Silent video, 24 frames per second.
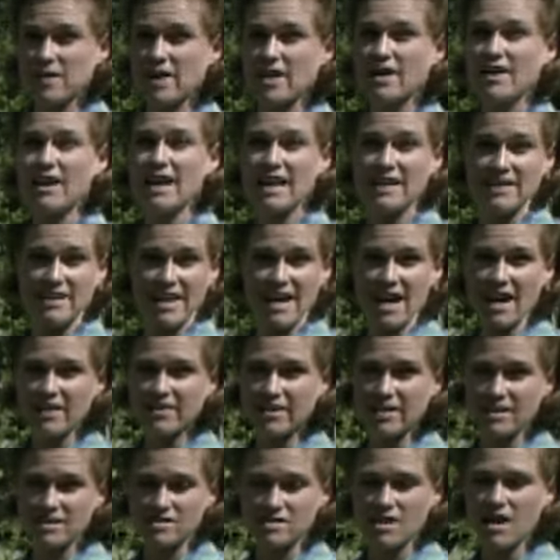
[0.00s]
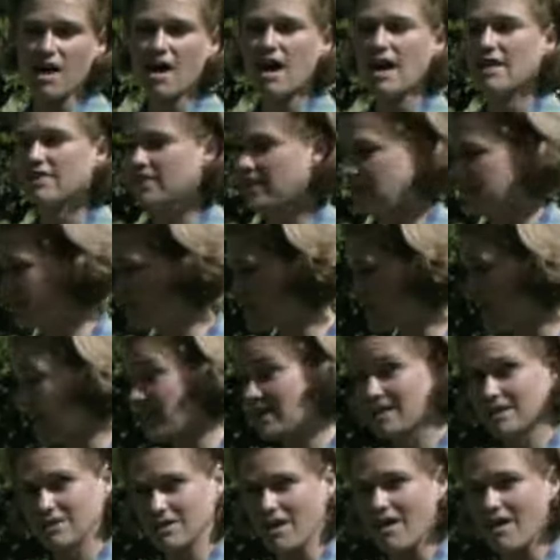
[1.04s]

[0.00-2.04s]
there and now that it's hot they've taken